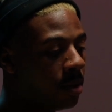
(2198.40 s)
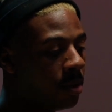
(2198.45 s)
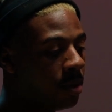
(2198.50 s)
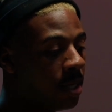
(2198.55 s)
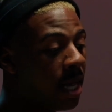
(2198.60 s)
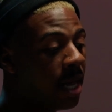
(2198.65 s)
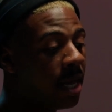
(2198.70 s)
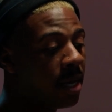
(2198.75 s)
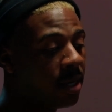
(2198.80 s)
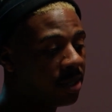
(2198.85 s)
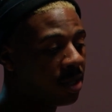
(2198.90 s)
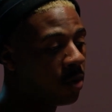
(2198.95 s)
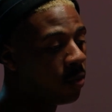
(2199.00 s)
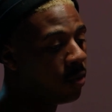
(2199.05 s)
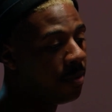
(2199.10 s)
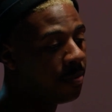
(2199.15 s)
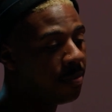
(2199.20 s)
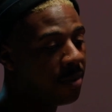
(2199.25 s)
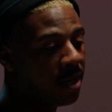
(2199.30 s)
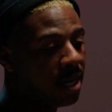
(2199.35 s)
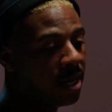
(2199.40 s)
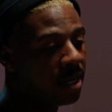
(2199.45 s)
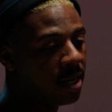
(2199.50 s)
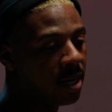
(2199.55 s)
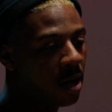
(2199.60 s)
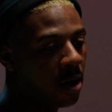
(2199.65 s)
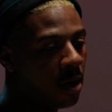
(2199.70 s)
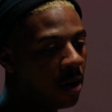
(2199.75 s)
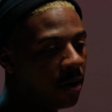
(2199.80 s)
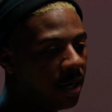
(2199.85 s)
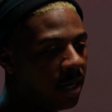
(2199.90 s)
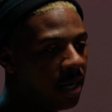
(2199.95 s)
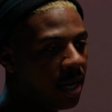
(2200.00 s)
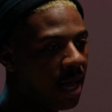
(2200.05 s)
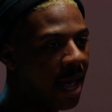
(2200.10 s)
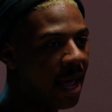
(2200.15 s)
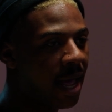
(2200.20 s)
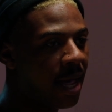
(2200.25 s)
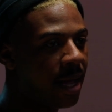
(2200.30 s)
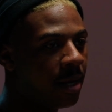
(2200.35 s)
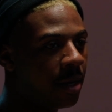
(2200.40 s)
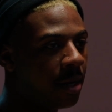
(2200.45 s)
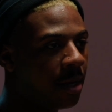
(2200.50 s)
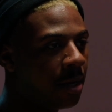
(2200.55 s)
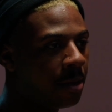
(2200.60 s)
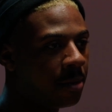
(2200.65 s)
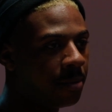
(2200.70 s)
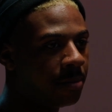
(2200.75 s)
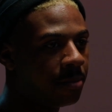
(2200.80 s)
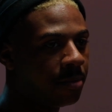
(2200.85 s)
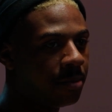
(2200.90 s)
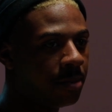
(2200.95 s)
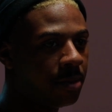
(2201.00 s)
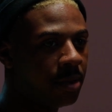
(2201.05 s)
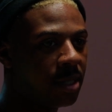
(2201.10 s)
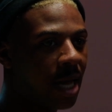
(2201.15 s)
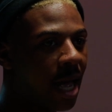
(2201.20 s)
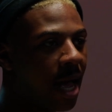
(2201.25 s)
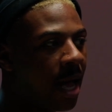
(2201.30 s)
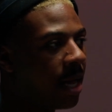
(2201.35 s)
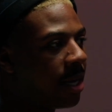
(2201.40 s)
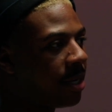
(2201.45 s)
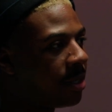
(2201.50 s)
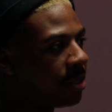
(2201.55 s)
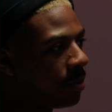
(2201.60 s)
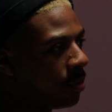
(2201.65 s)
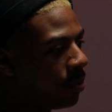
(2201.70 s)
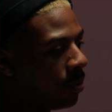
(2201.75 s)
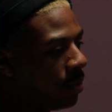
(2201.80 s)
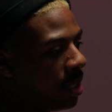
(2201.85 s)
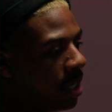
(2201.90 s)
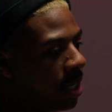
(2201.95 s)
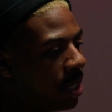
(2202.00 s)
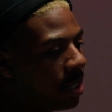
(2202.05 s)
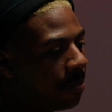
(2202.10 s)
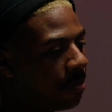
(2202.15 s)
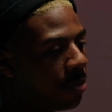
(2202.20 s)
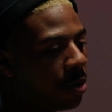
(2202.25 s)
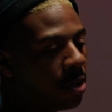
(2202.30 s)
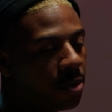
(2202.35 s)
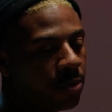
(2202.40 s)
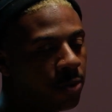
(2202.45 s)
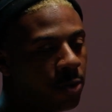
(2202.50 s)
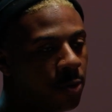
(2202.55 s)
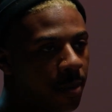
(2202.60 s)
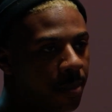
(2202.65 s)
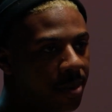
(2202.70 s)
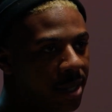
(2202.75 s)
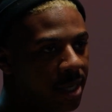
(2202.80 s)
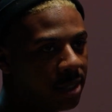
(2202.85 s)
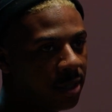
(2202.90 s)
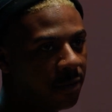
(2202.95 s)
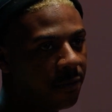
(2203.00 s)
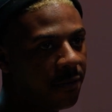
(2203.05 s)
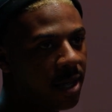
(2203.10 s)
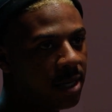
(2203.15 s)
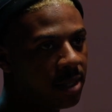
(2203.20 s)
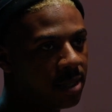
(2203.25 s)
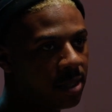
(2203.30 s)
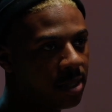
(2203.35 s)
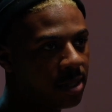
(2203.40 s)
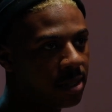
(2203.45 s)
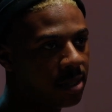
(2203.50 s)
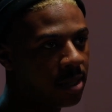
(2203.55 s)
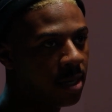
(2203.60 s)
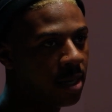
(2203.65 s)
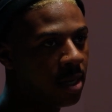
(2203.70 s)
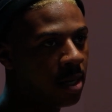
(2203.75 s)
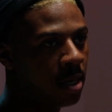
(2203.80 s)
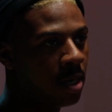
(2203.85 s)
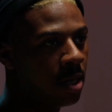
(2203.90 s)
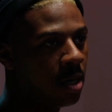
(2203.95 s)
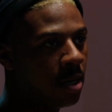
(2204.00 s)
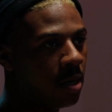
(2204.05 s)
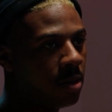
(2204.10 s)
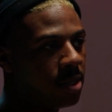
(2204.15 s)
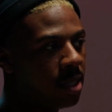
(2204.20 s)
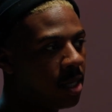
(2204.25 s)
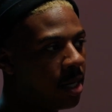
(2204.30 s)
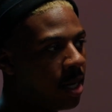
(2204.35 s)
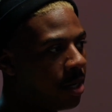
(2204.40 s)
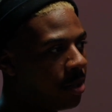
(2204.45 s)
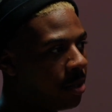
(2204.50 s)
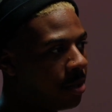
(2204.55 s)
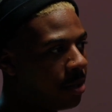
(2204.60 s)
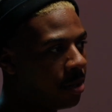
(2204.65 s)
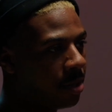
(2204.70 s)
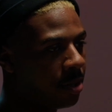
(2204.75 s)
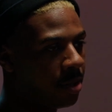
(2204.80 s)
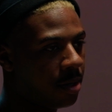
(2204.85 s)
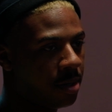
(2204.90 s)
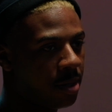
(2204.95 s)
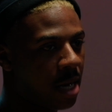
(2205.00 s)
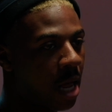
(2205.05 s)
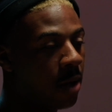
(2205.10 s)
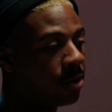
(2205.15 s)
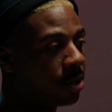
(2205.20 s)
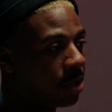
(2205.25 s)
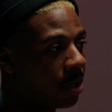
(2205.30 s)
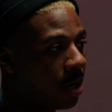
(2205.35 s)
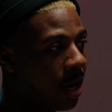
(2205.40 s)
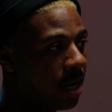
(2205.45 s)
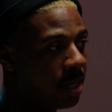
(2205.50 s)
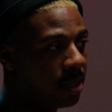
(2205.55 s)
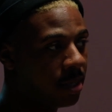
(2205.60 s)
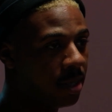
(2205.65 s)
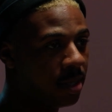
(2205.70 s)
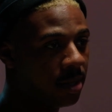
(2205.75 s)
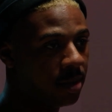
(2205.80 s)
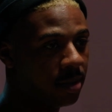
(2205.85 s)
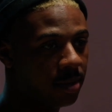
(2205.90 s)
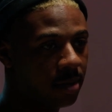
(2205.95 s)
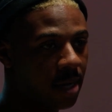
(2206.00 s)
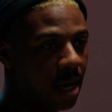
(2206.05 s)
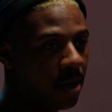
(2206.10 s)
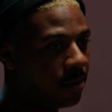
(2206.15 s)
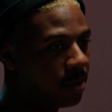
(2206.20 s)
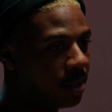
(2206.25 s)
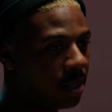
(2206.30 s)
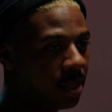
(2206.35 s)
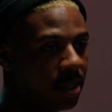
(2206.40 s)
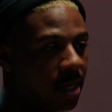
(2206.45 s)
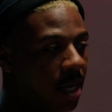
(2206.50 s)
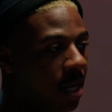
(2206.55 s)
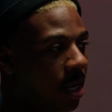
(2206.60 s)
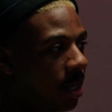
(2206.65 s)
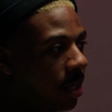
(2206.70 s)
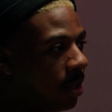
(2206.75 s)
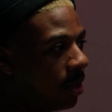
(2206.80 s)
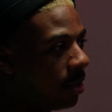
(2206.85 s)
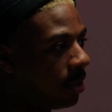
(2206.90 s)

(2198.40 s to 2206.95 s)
yeah. So we've already had ties. We did Boiler Room and Placing Faces together. That was crazy. That was insane.